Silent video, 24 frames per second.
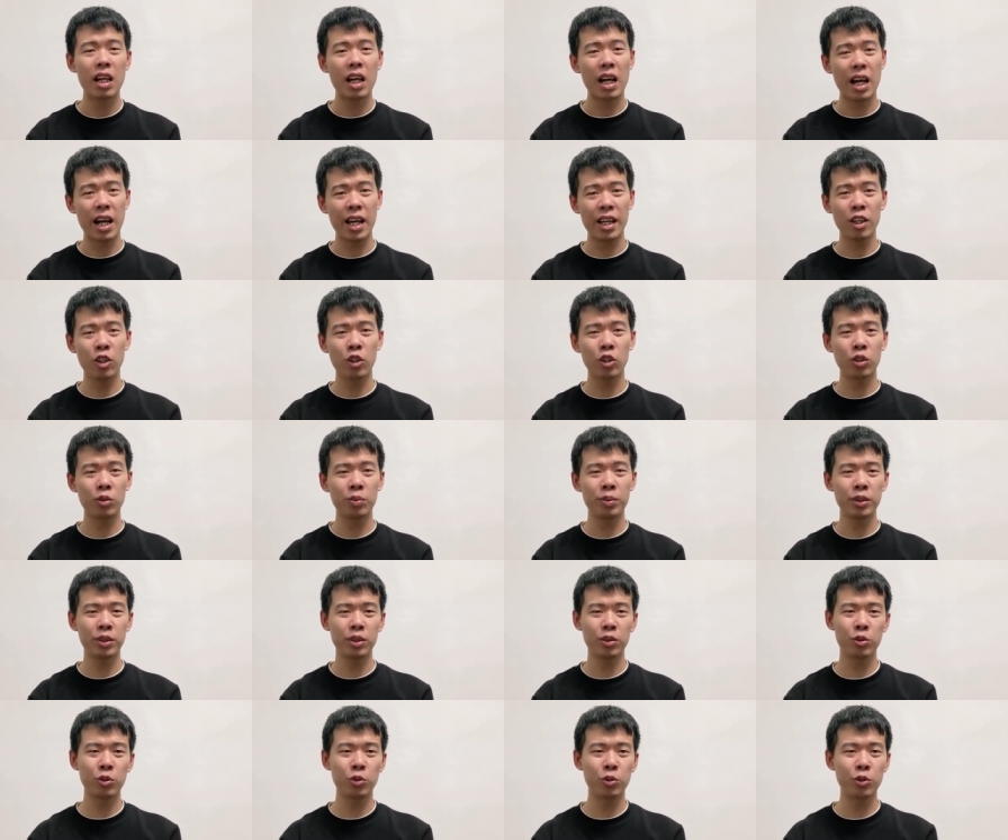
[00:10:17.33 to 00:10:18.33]
I hope
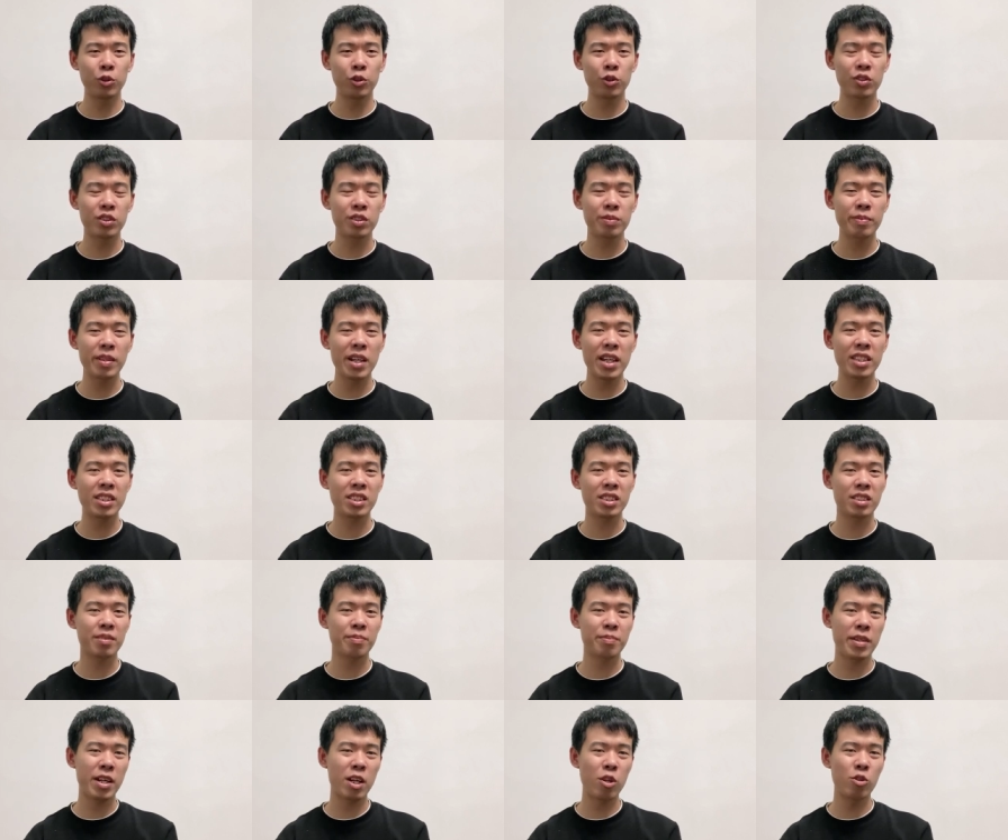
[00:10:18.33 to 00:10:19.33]
to use my
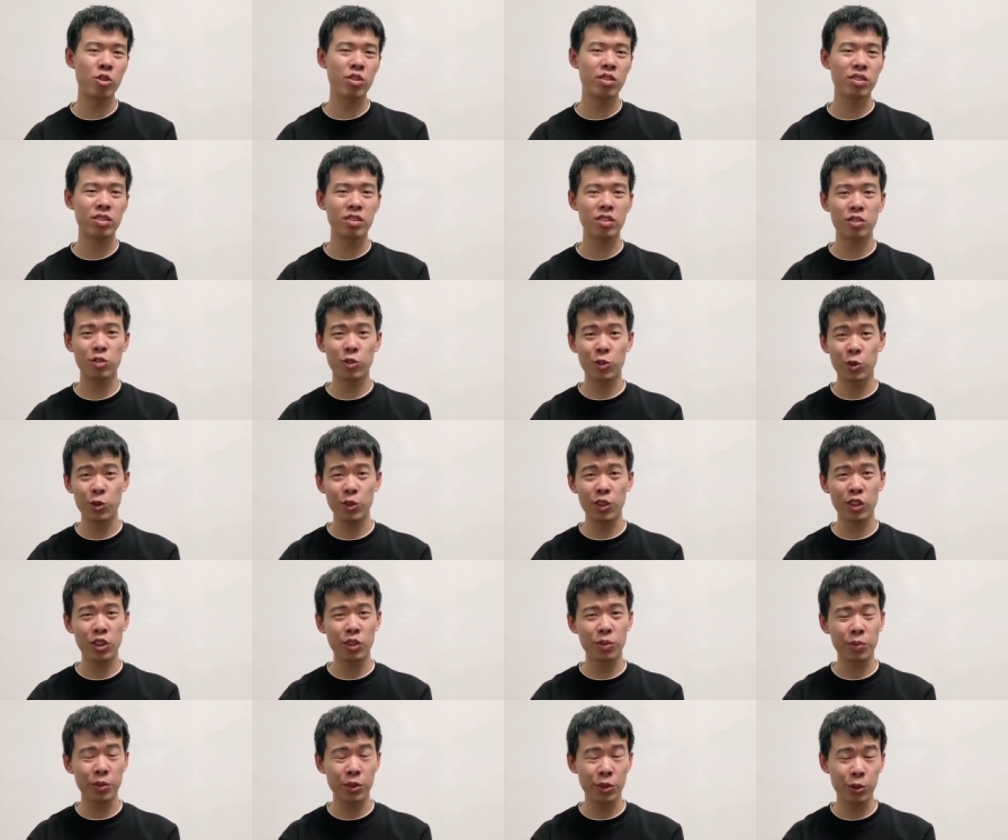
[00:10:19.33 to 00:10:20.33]
experience to
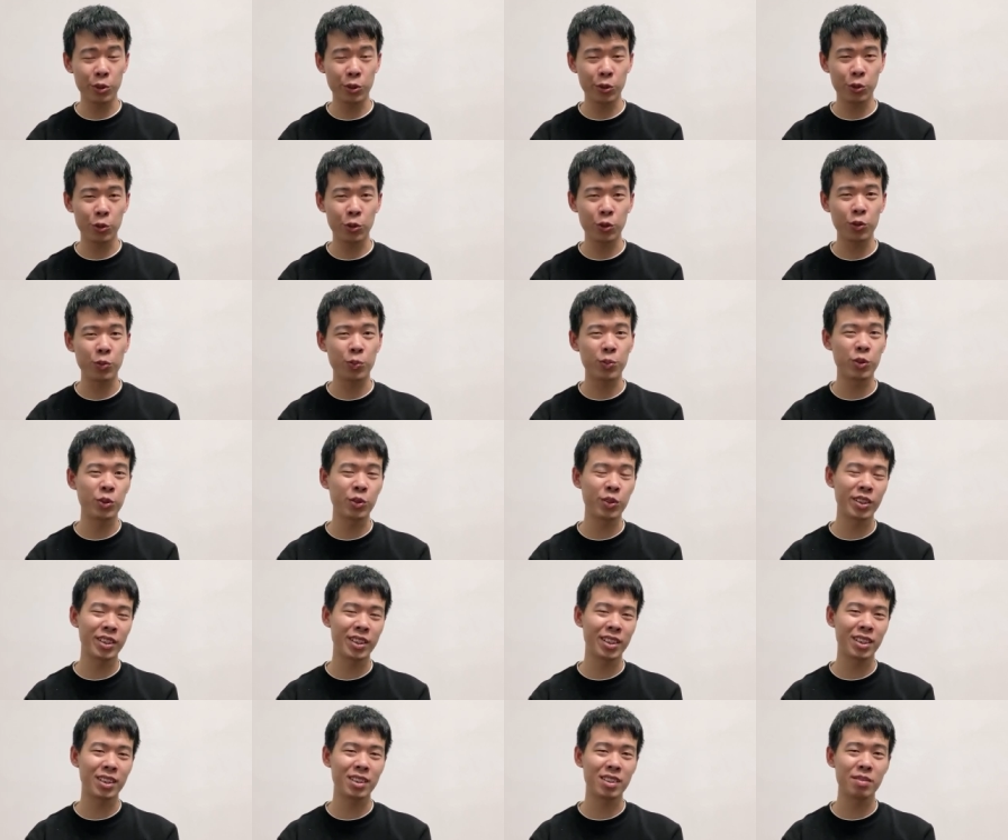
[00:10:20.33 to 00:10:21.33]
help you to build
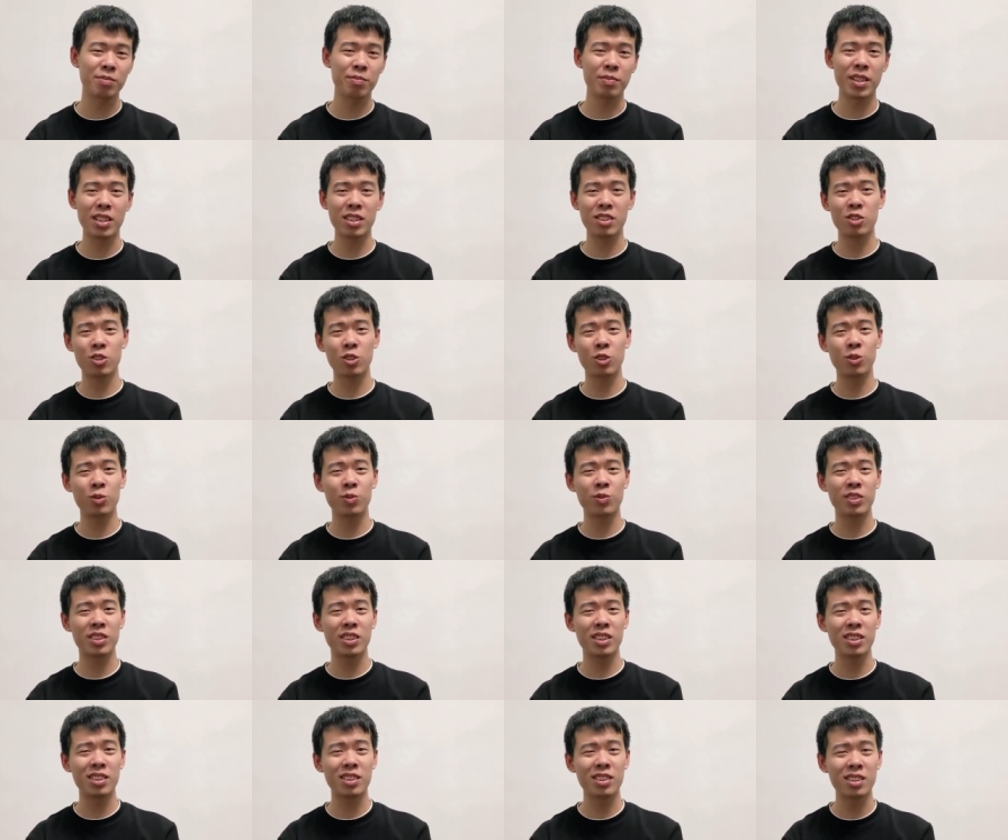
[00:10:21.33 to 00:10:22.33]
a smart home
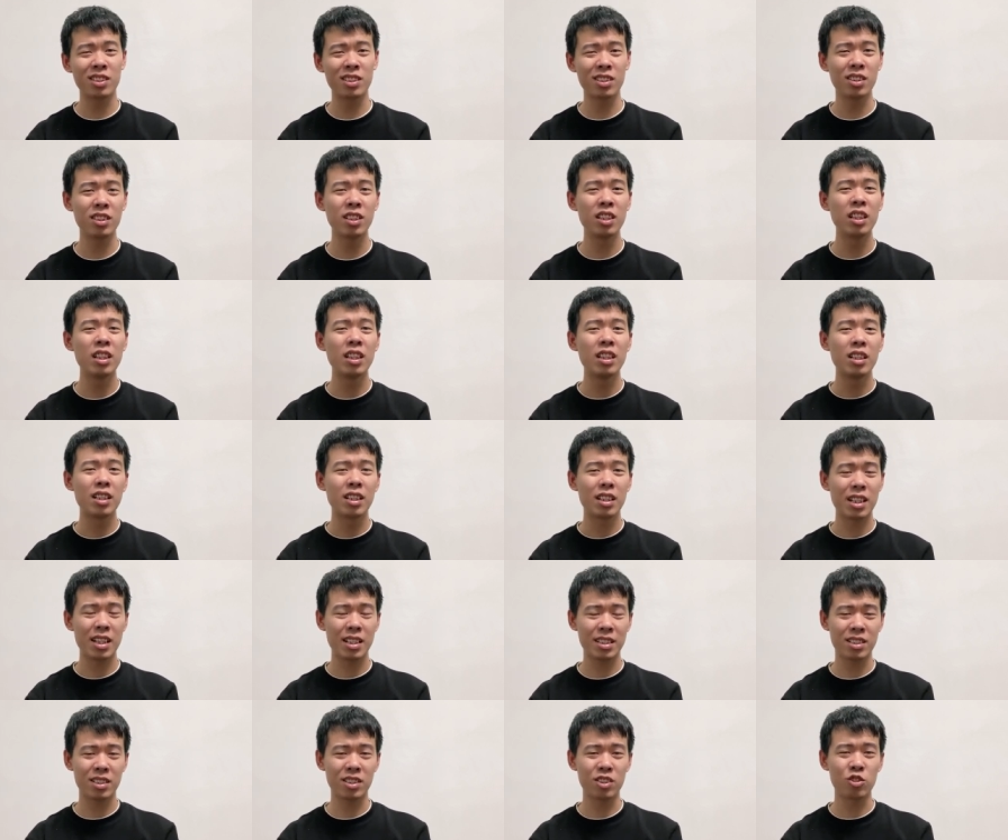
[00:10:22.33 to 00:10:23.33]
system
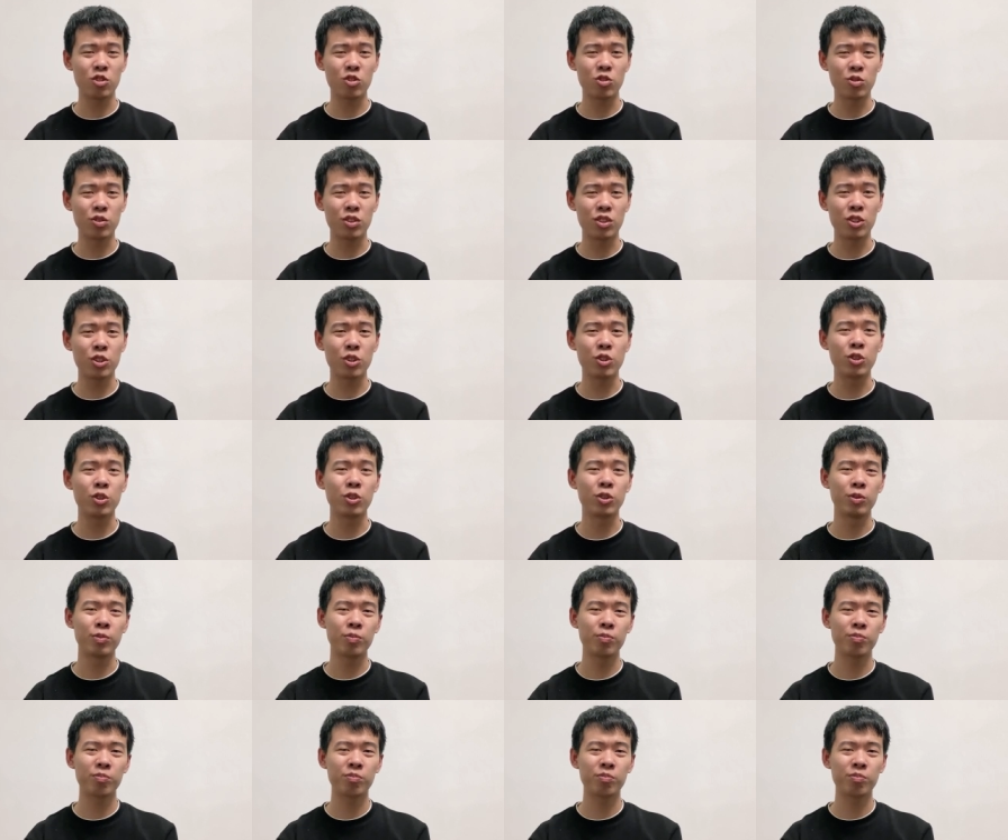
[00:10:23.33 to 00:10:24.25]
that suits you.